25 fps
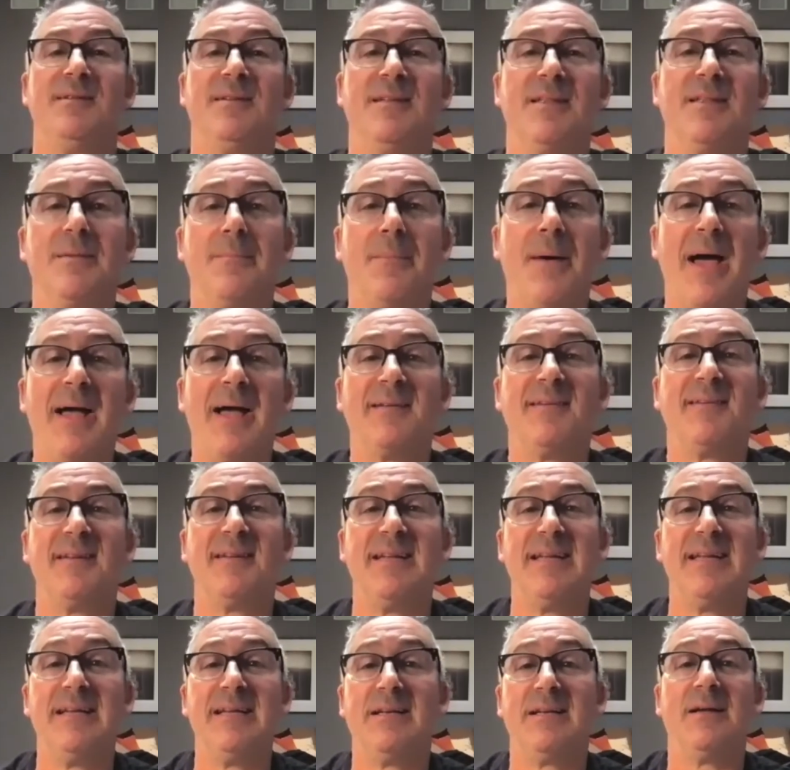in the back
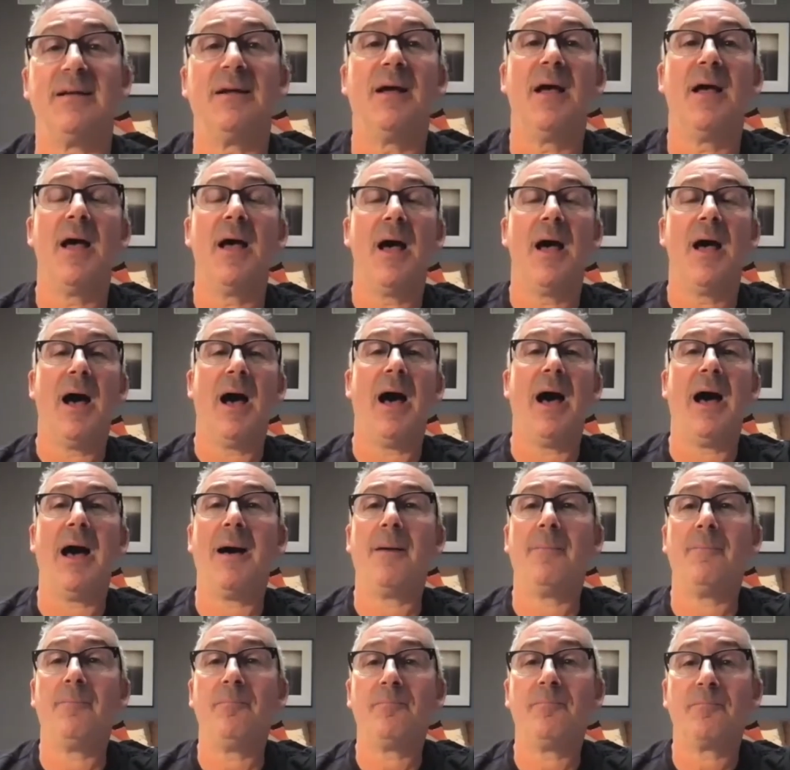seat.
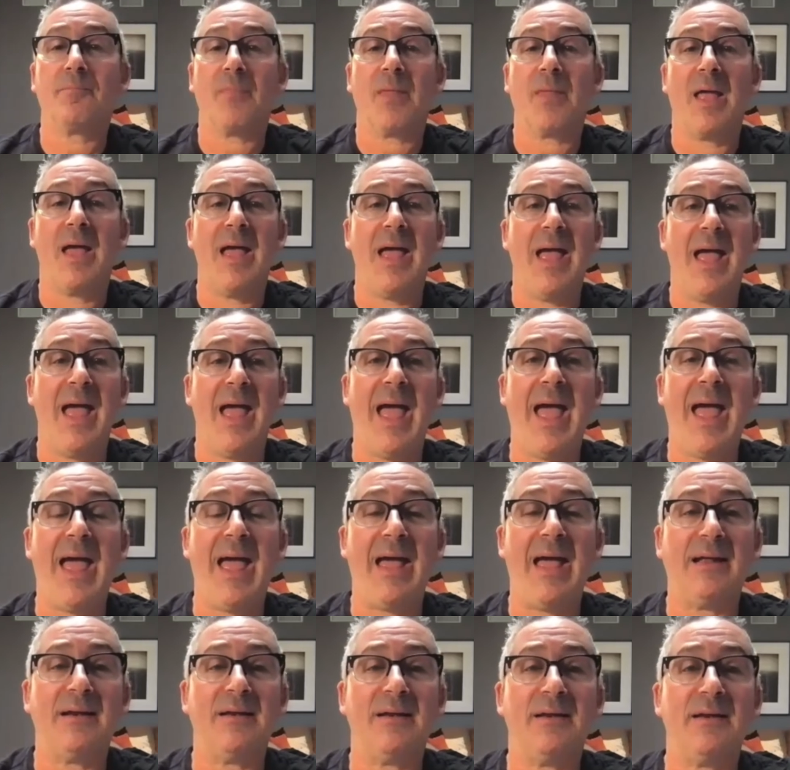Um,
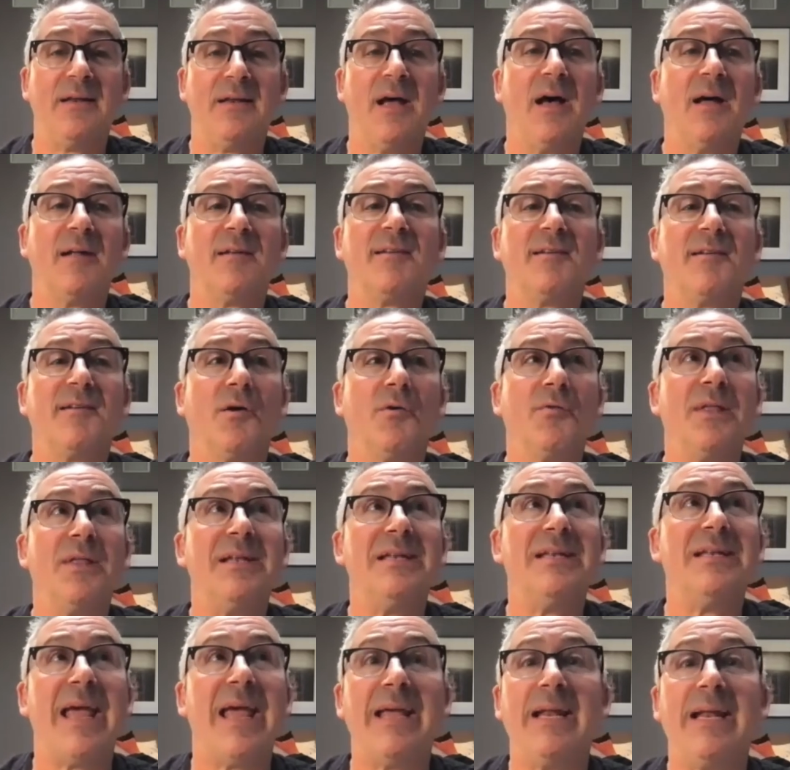and so the
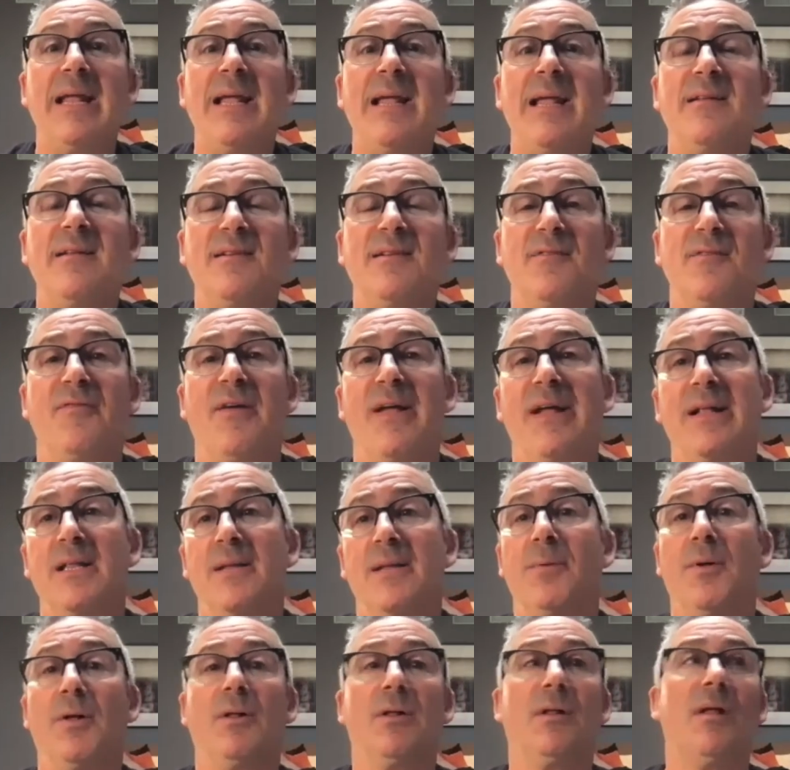data is
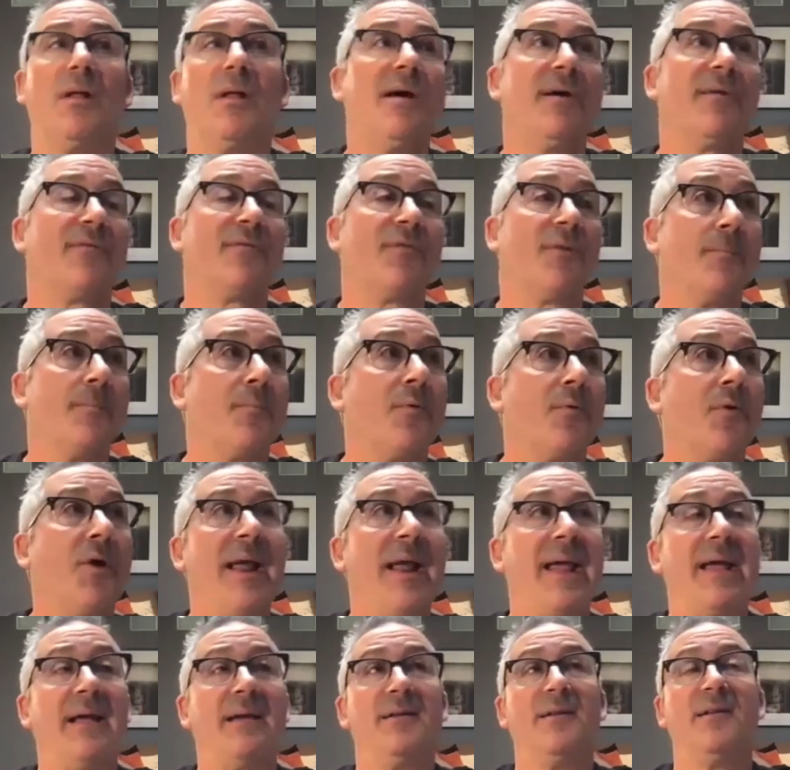available from
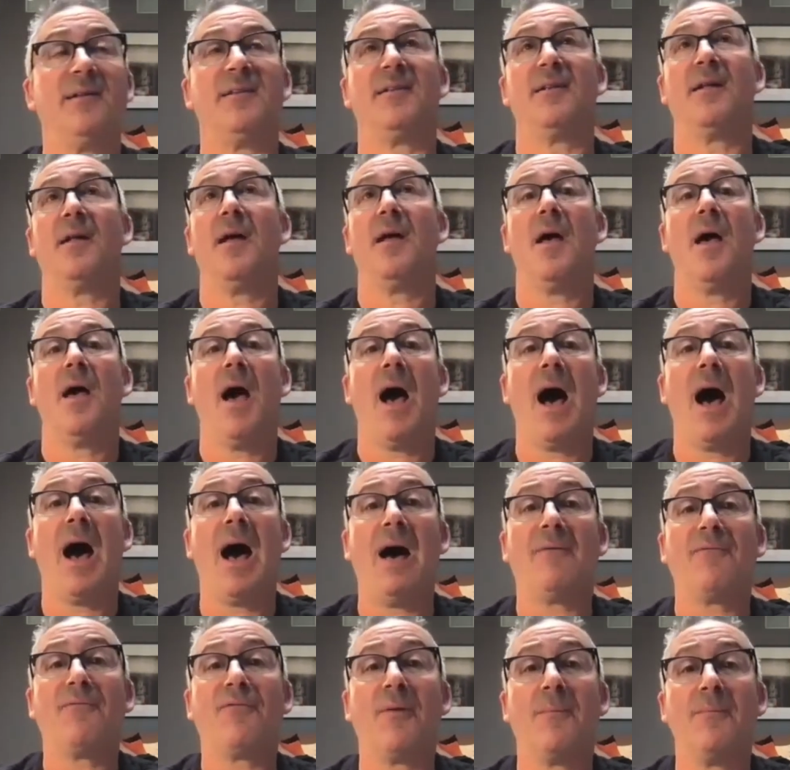brands,
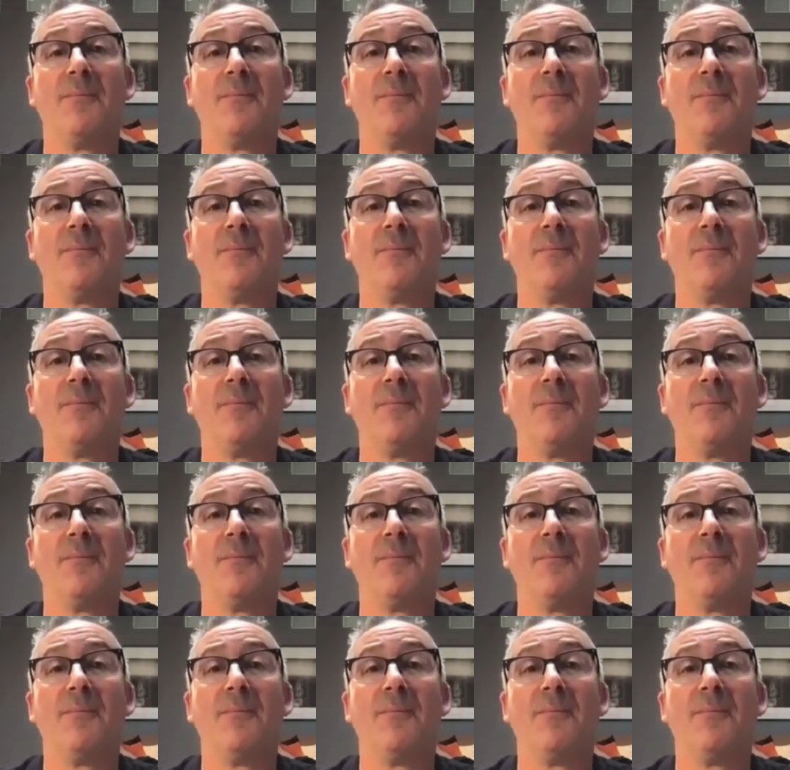from